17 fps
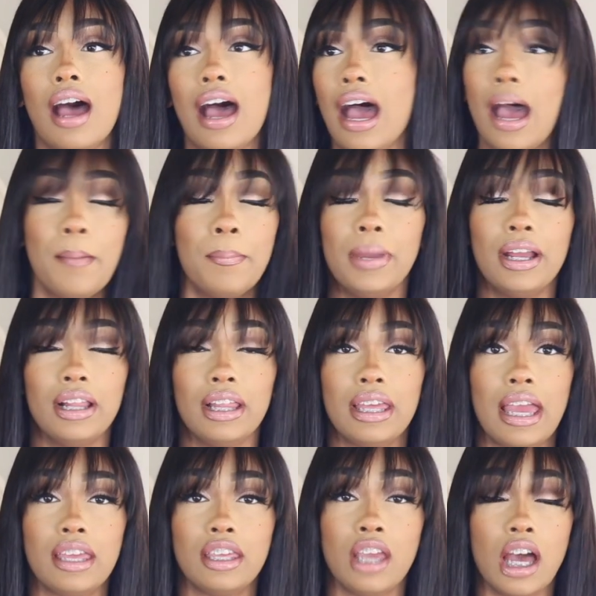
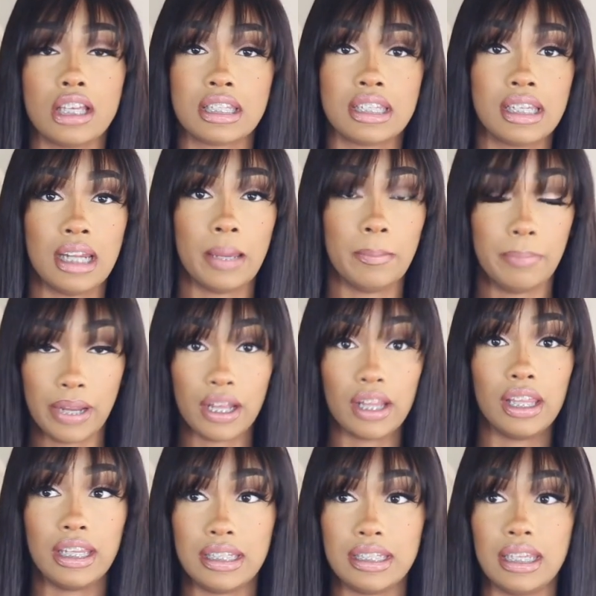Y'all seen I
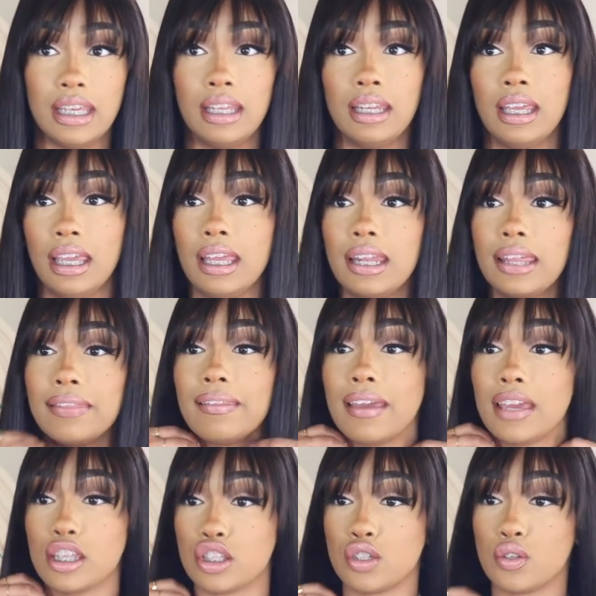barely did
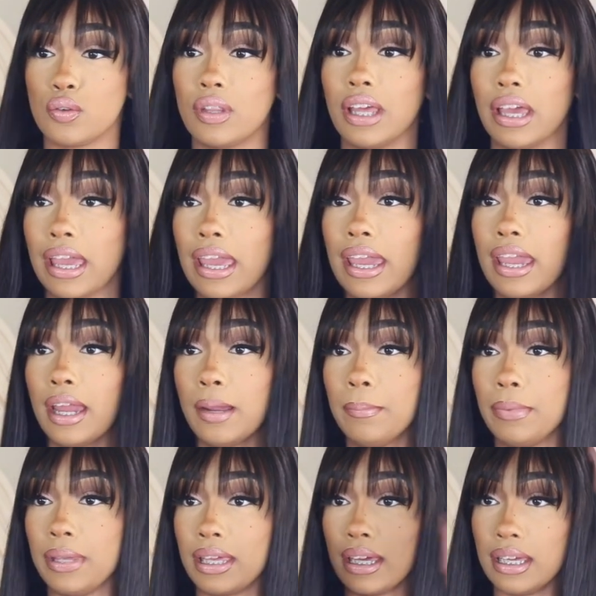anything to the
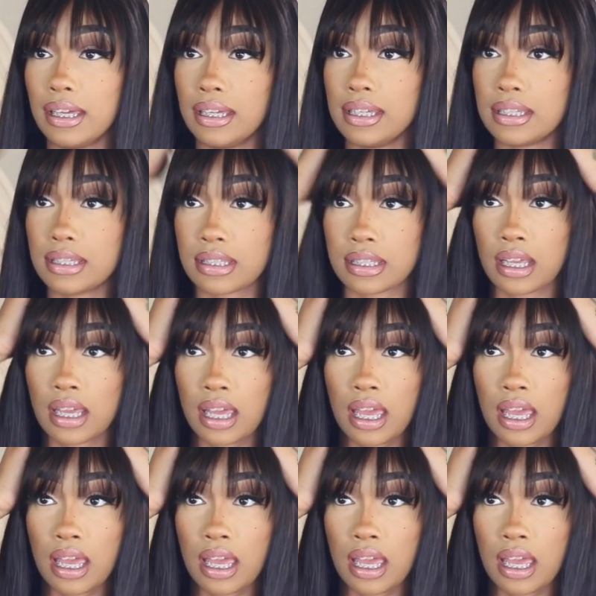hair because